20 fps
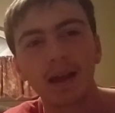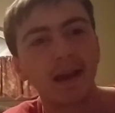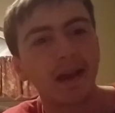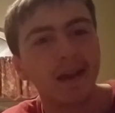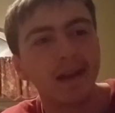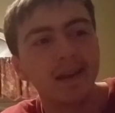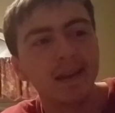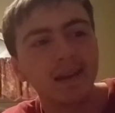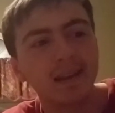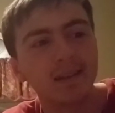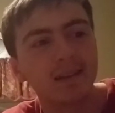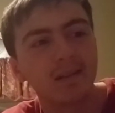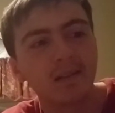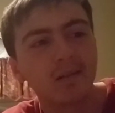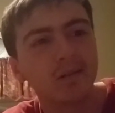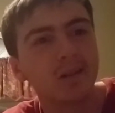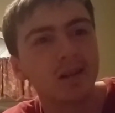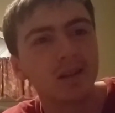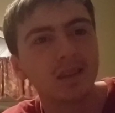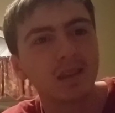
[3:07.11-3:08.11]
I didn't do
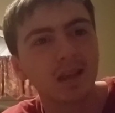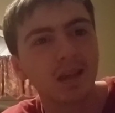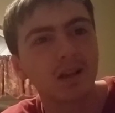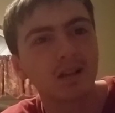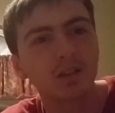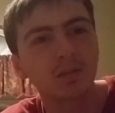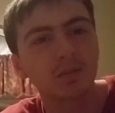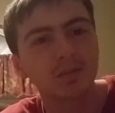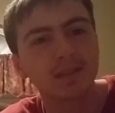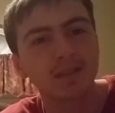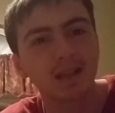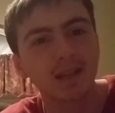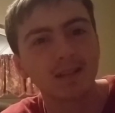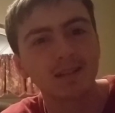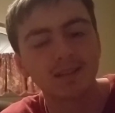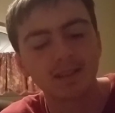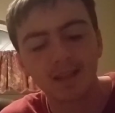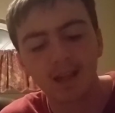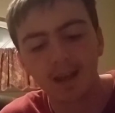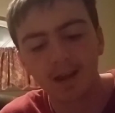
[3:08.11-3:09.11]
anything else
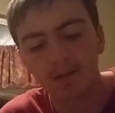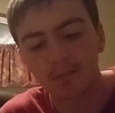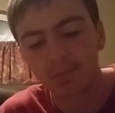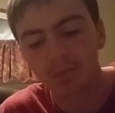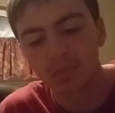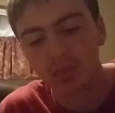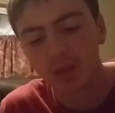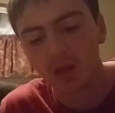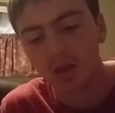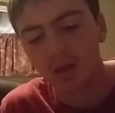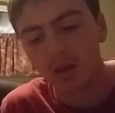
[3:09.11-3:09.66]
besides that.